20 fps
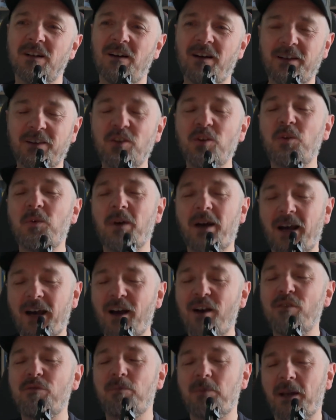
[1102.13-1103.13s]
do
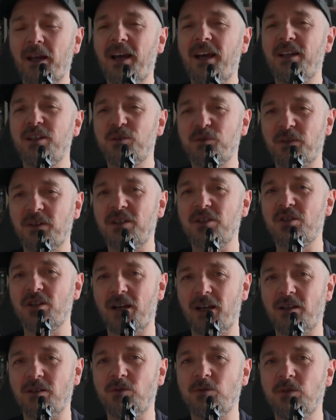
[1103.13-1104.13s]
have plans for the
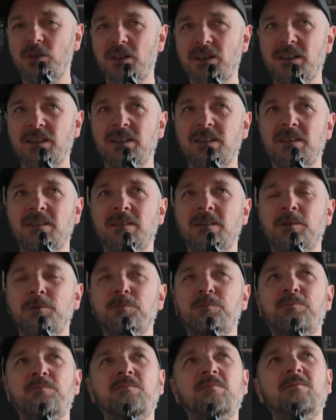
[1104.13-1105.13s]
channel.
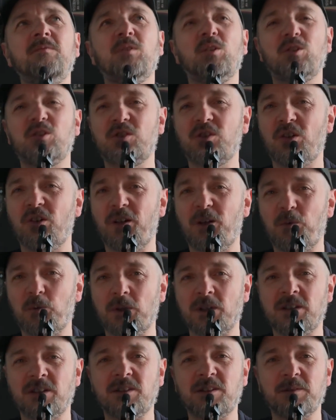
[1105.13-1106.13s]
Not solid
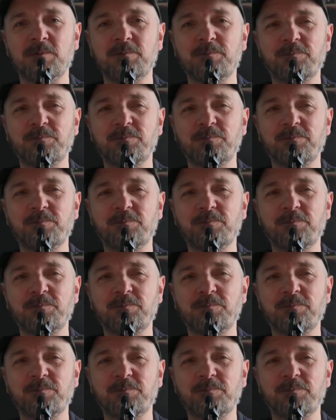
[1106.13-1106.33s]
ones,